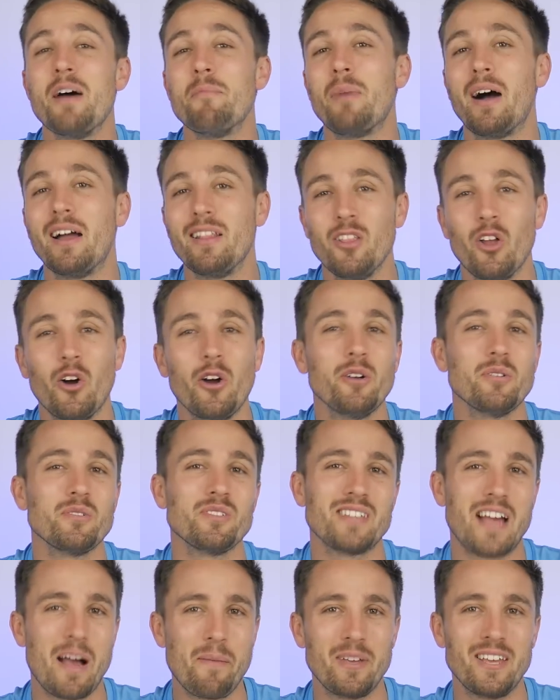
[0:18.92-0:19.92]
my loyal
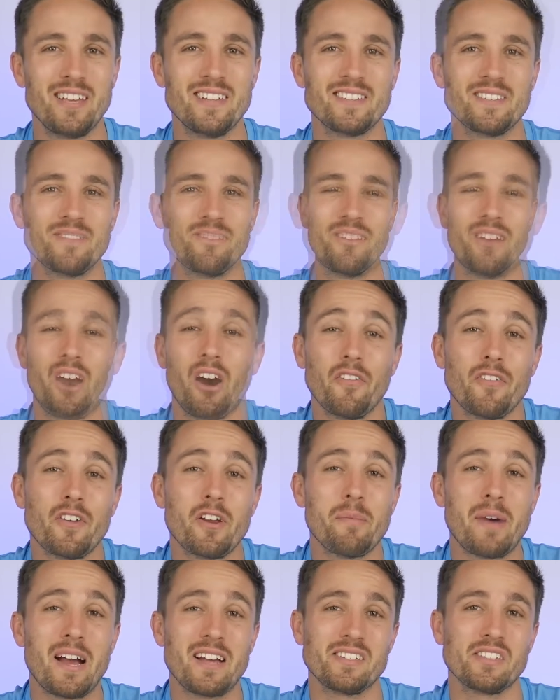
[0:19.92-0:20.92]
subbies. Often
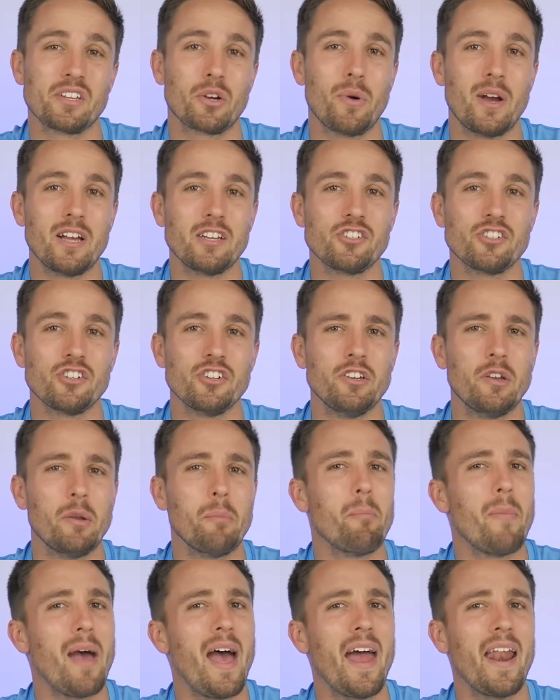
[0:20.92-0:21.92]
I'm asked the question,
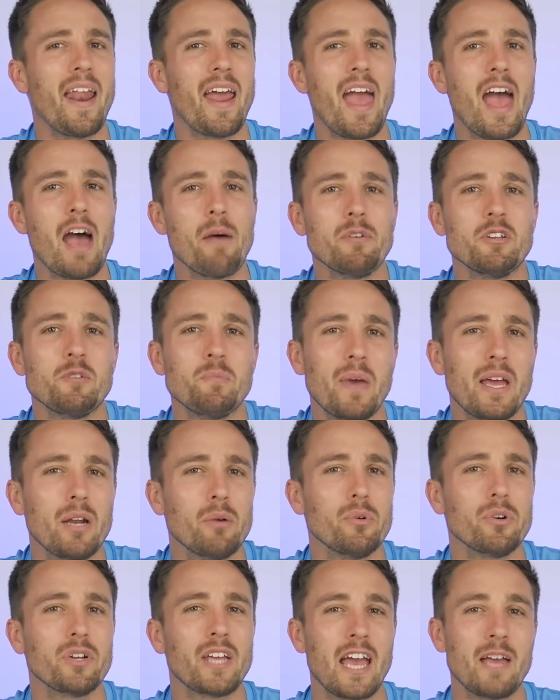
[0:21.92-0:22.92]
Matt, how much better
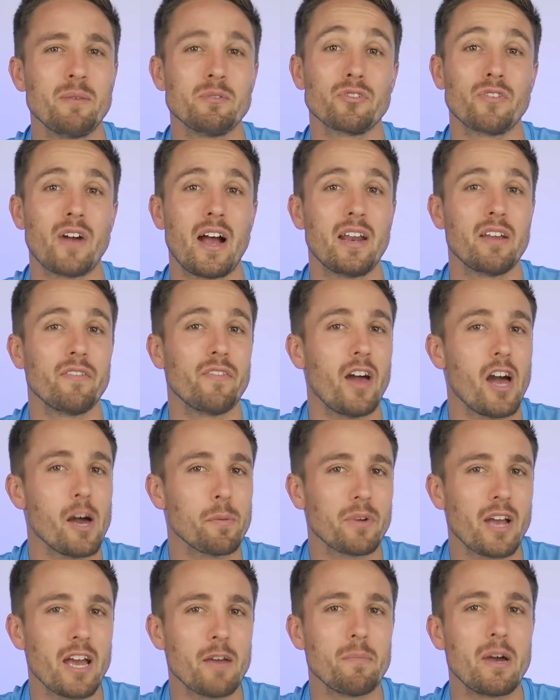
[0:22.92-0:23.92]
will games run if I
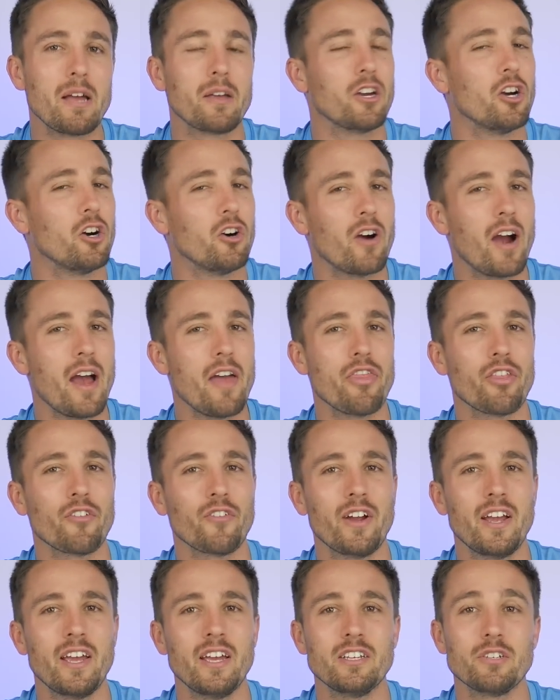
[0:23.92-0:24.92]
upgrade my Core
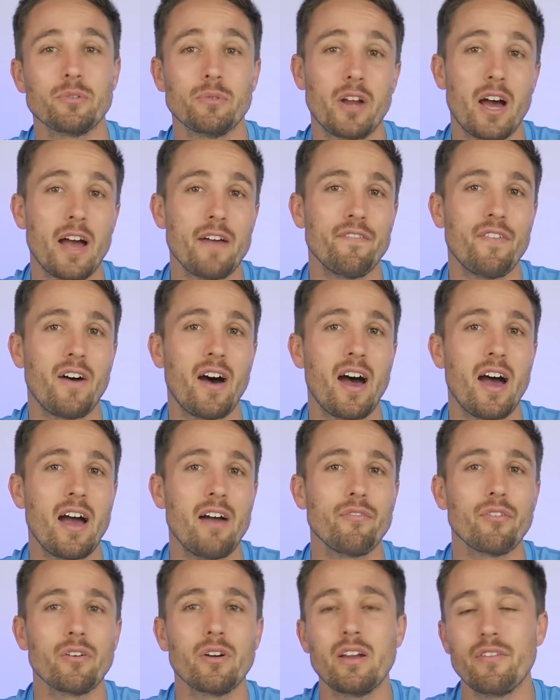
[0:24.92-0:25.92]
i3 to an
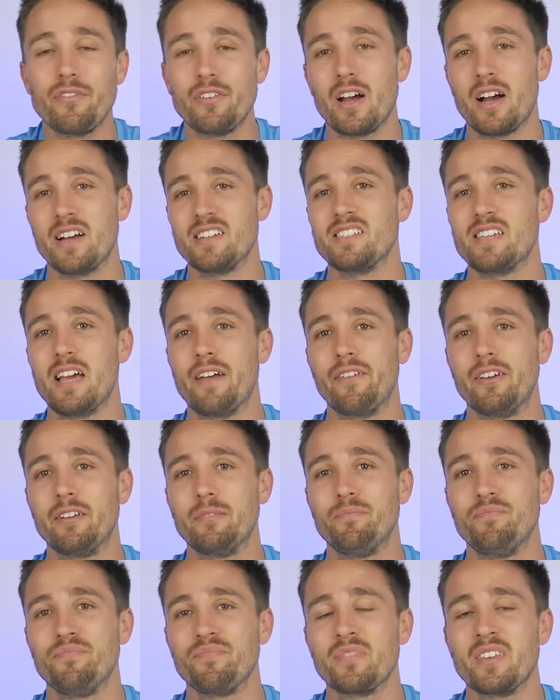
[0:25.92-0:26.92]
i5 or even
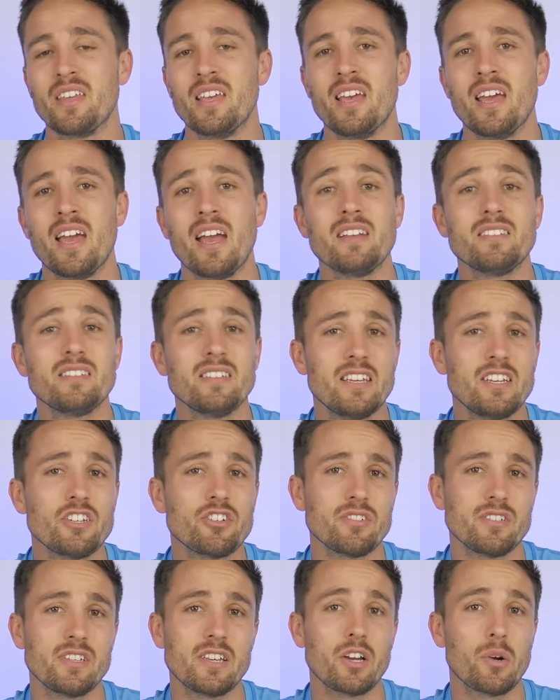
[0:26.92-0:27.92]
i7? It's an
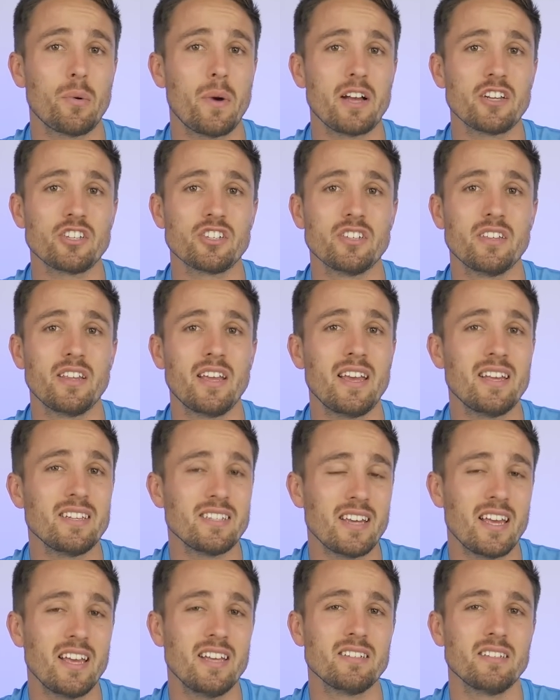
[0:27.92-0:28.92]
interesting question that
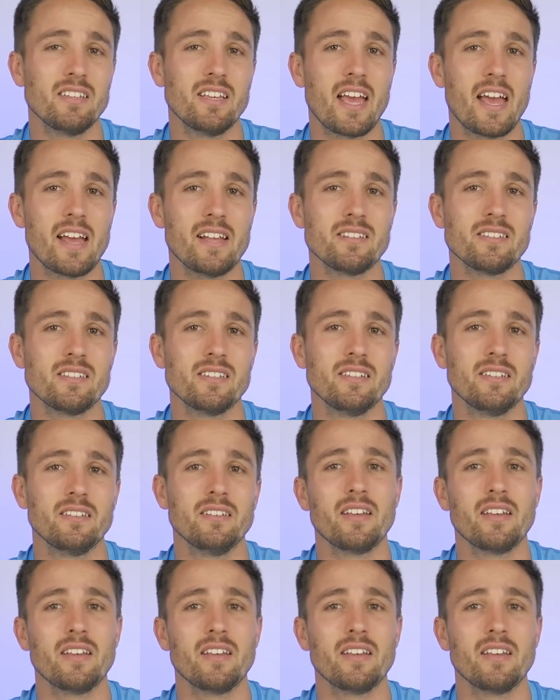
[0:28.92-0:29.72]
isn't easily answered,